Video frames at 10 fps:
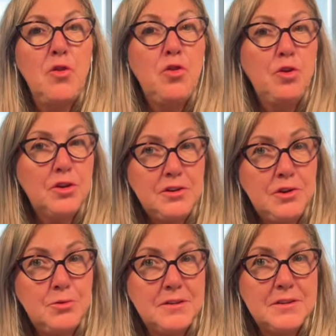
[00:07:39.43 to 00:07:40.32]
The good
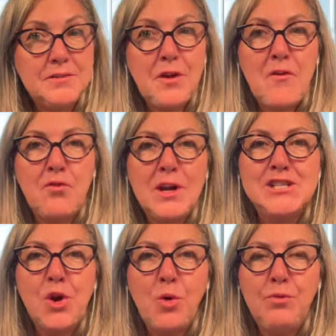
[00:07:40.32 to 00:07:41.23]
news is fresh
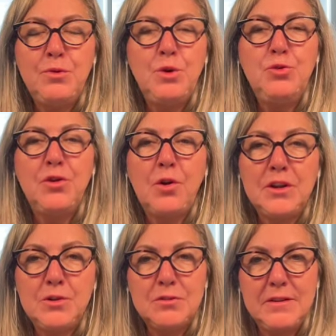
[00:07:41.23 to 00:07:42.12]
whole foods are
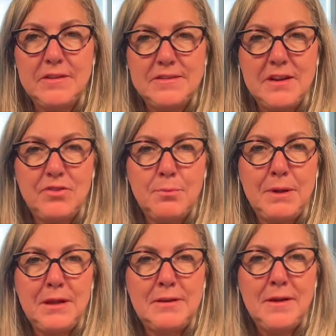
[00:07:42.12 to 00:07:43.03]
usually the safer
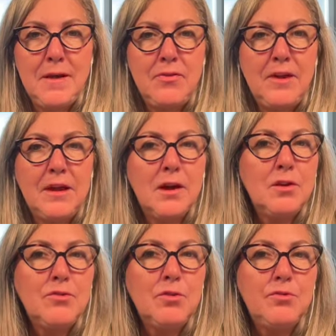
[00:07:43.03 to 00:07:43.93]
bet. Think
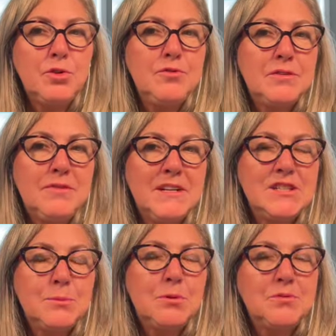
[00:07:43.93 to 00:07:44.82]
colorful fruits and
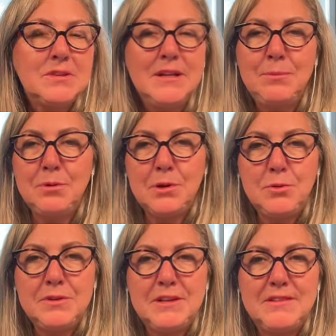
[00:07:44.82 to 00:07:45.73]
vegetables, lean
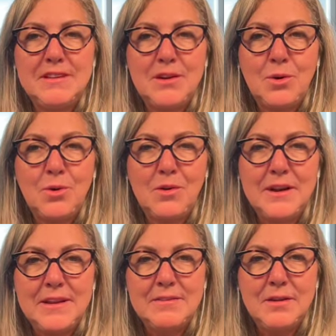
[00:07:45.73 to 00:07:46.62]
proteins, and whole
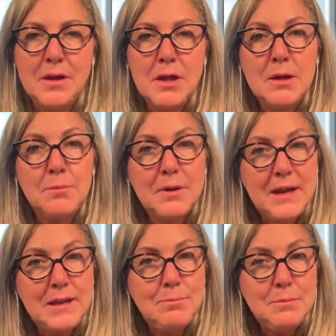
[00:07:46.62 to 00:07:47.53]
grains.
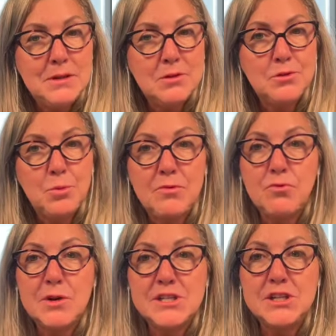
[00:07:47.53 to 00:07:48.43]
Planning meals with
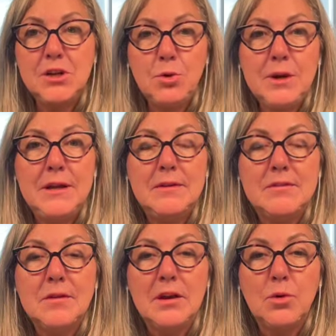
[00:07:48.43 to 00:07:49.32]
fresh ingredients
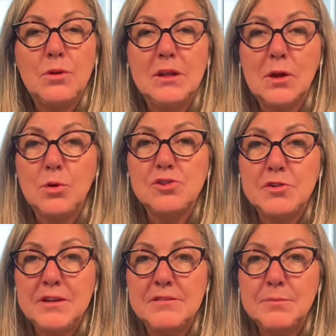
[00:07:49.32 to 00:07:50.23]
not only lowers your
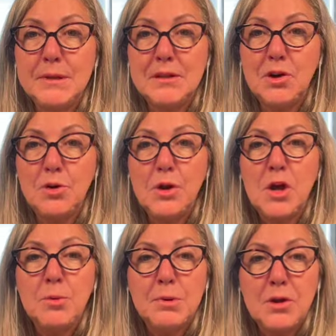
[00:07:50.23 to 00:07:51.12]
histamine load,
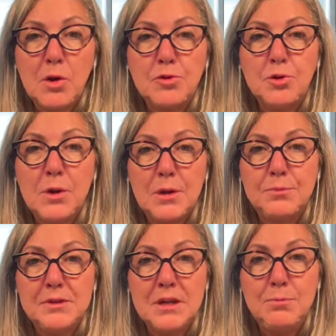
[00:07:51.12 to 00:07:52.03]
but also
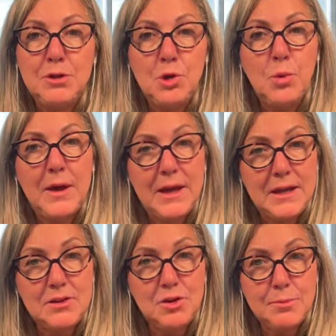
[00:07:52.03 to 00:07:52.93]
helps keep you
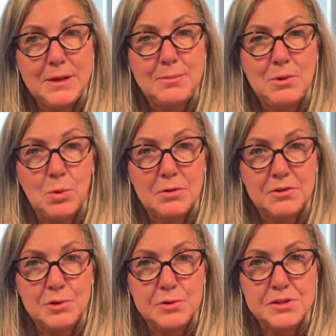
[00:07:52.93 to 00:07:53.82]
and your baby well
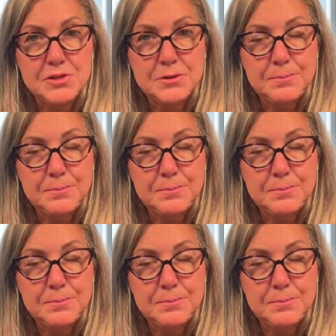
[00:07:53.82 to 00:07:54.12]
nourished.